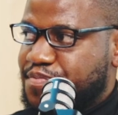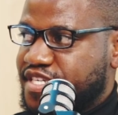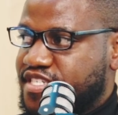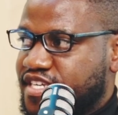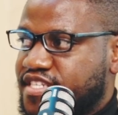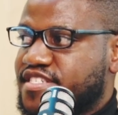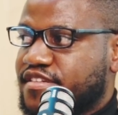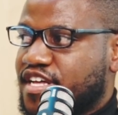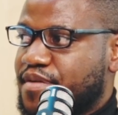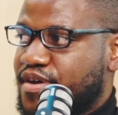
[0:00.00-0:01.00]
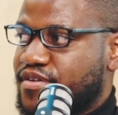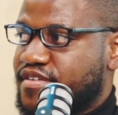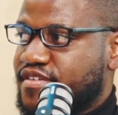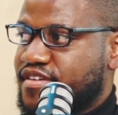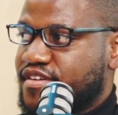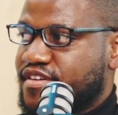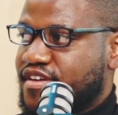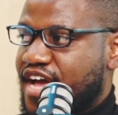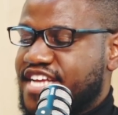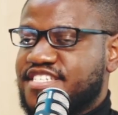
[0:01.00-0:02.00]
beating and still come out.
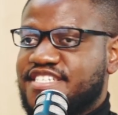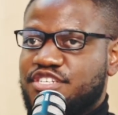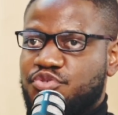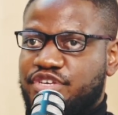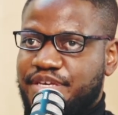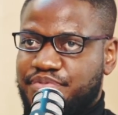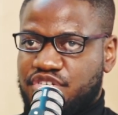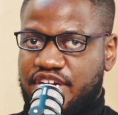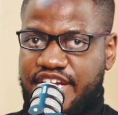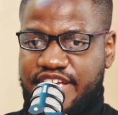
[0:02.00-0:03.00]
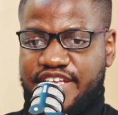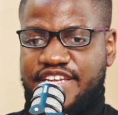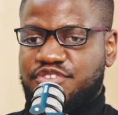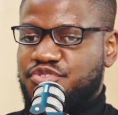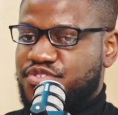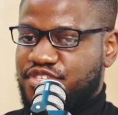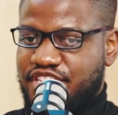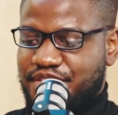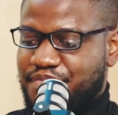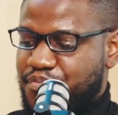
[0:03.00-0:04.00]
I just need to keep trying and
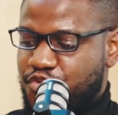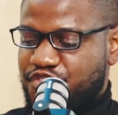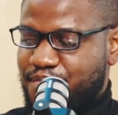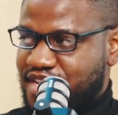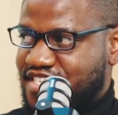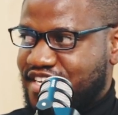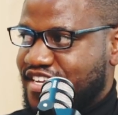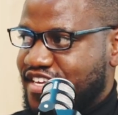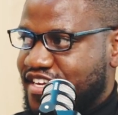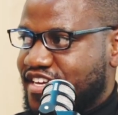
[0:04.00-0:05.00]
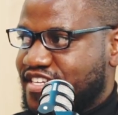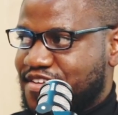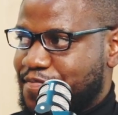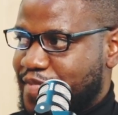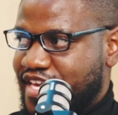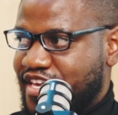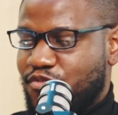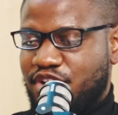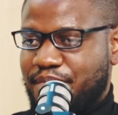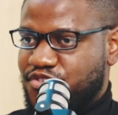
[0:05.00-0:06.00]
keep improving my technique. Is it me?
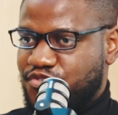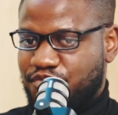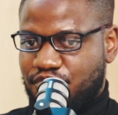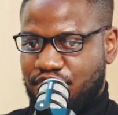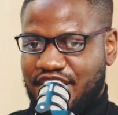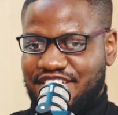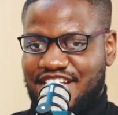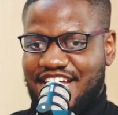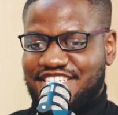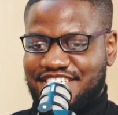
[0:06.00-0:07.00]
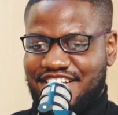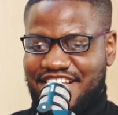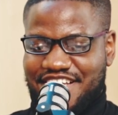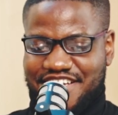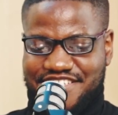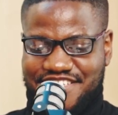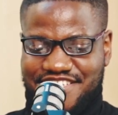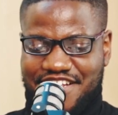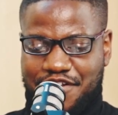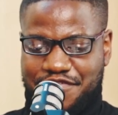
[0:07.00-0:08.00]
What am I doing wrong? I did like a
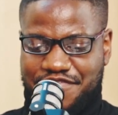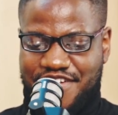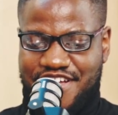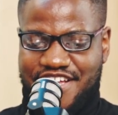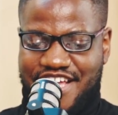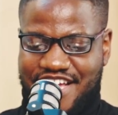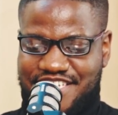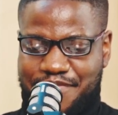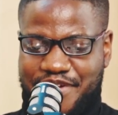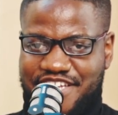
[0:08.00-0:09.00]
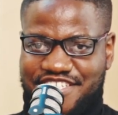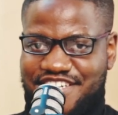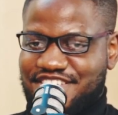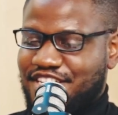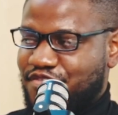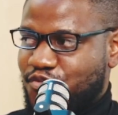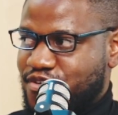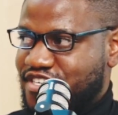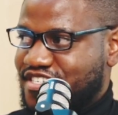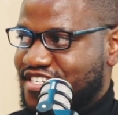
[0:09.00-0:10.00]
self-examination, a
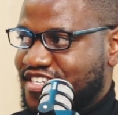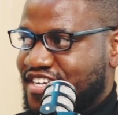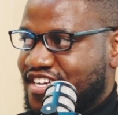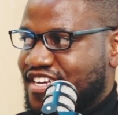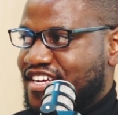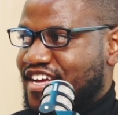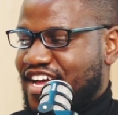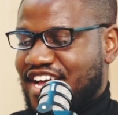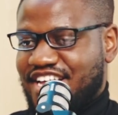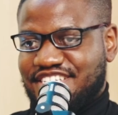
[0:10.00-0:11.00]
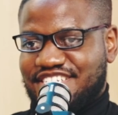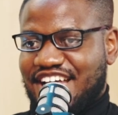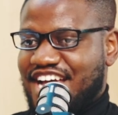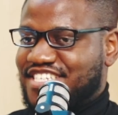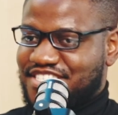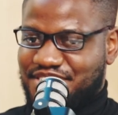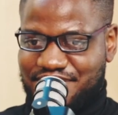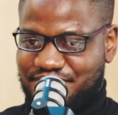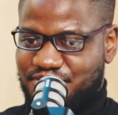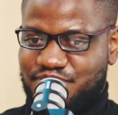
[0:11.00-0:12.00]
self-audit, and I just
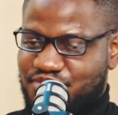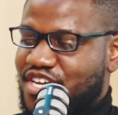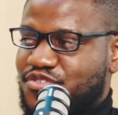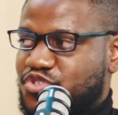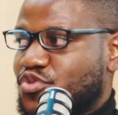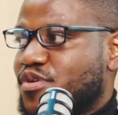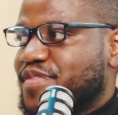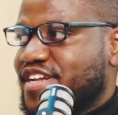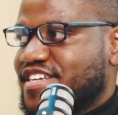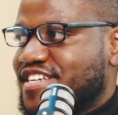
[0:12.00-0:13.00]
tried to show up the next